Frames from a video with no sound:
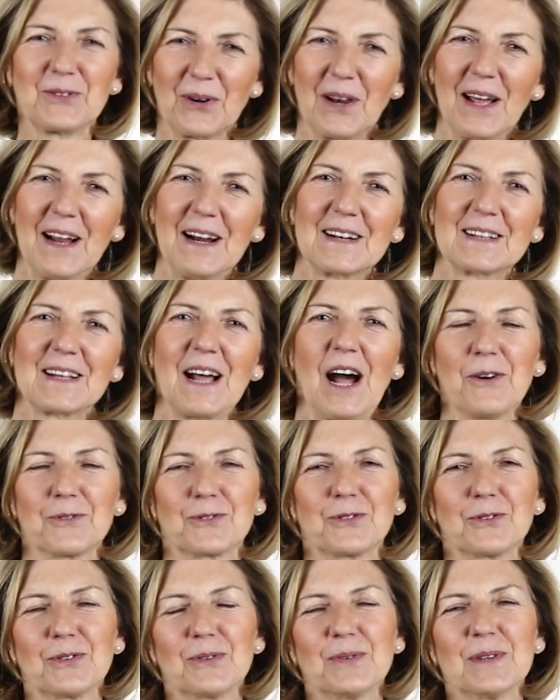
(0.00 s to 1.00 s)
to learn how
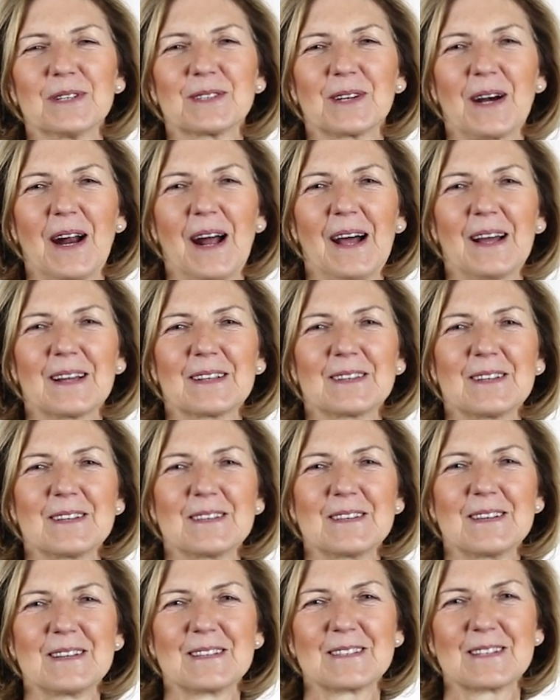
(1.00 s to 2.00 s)
to do it right,
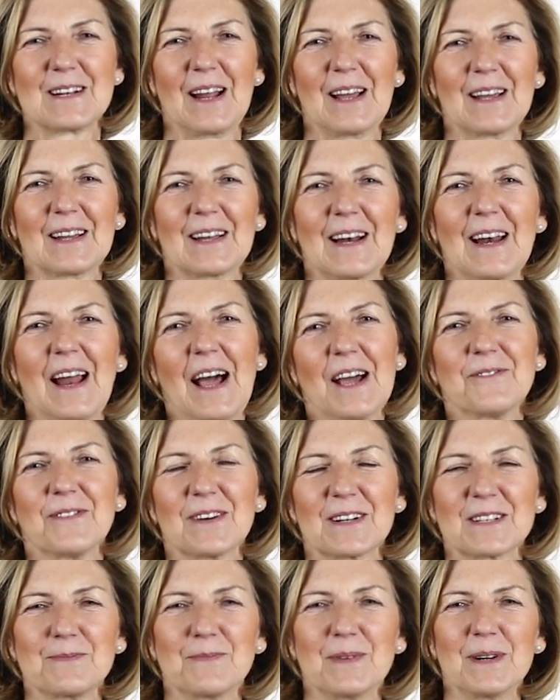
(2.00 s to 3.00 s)
it, it's like a life
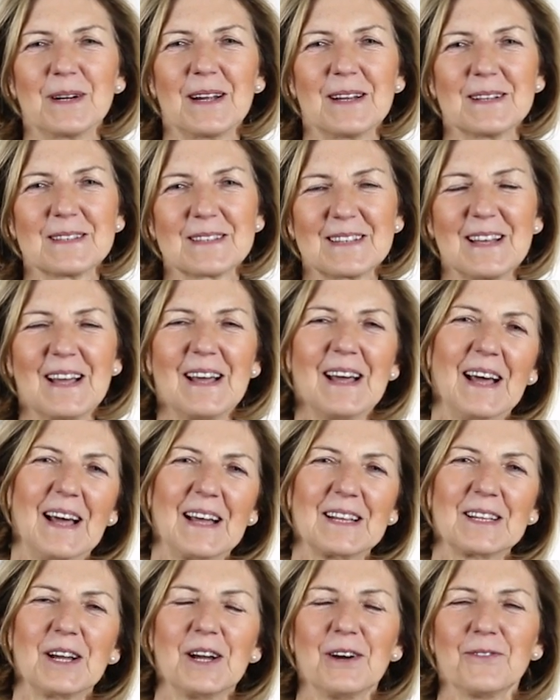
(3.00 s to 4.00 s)
experience.
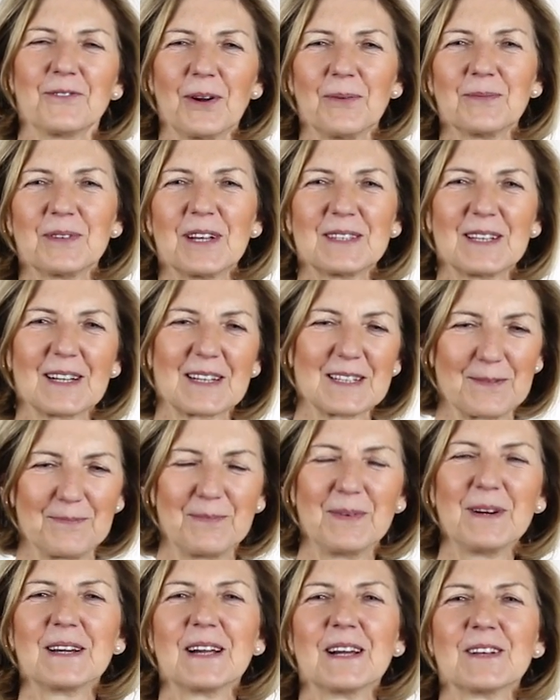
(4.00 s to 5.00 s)
And from that
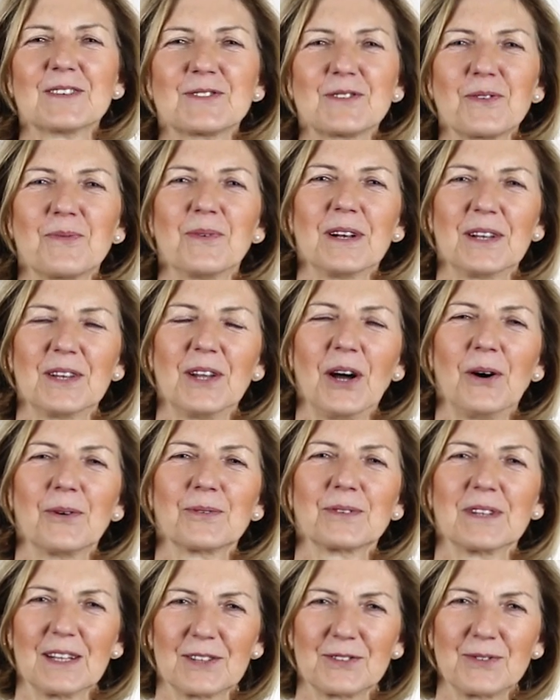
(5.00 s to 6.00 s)
experience, you will
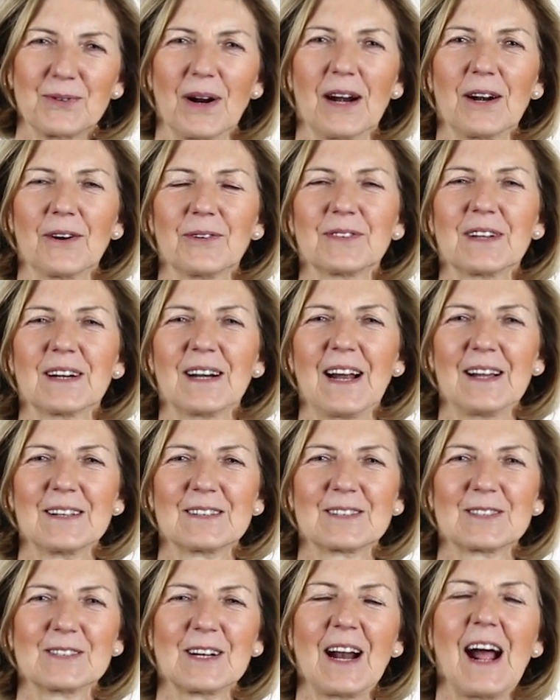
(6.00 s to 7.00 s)
know that you are on the
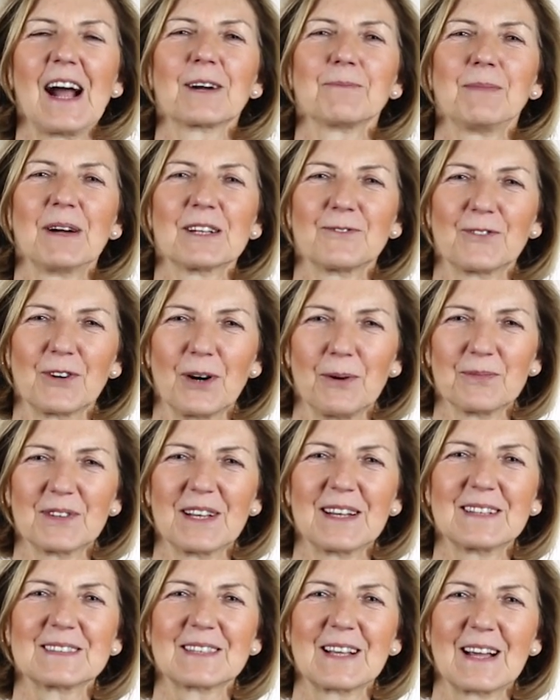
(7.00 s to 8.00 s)
right track, but from
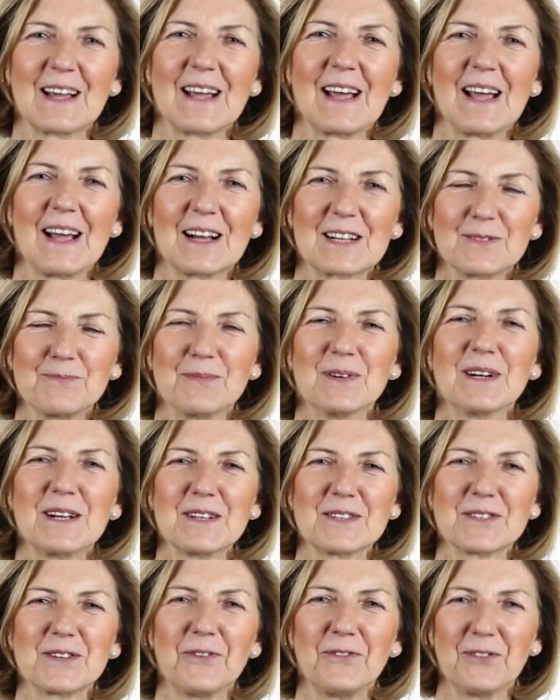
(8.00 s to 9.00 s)
that
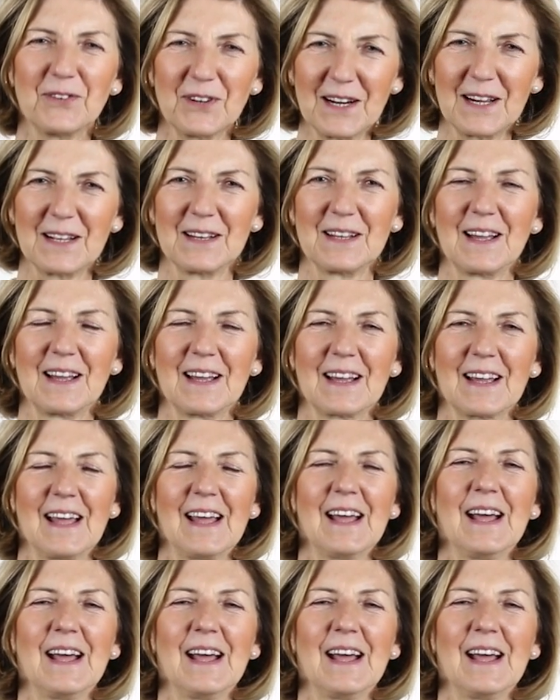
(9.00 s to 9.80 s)
experience of reading.